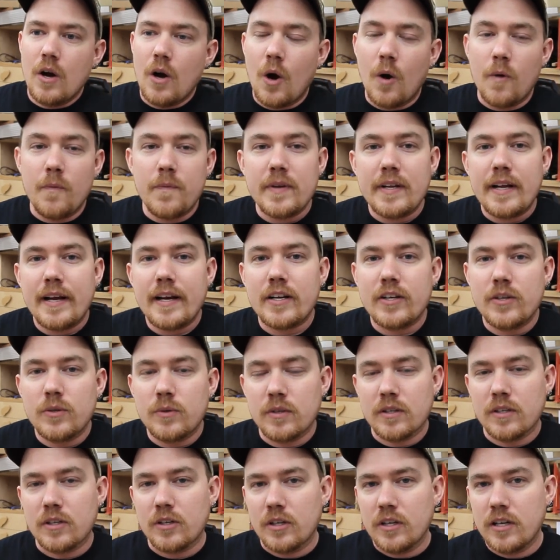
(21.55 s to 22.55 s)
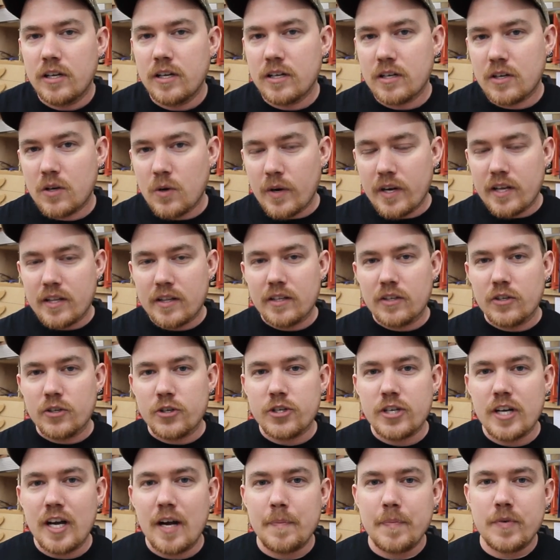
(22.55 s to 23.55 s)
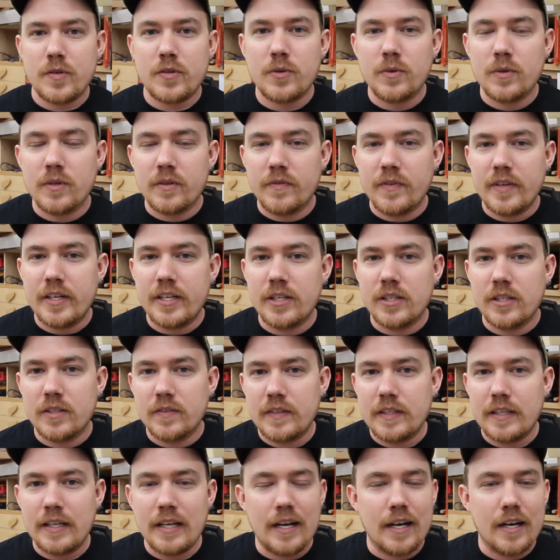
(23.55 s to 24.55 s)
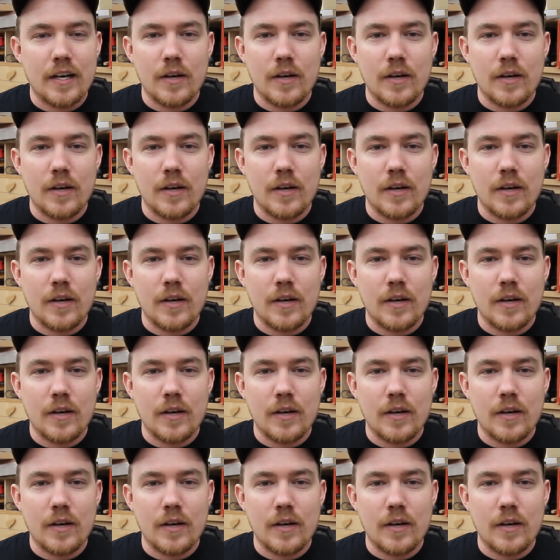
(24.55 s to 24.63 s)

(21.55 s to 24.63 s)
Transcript: Hopefully, I can do a little quick little shop tour video of it.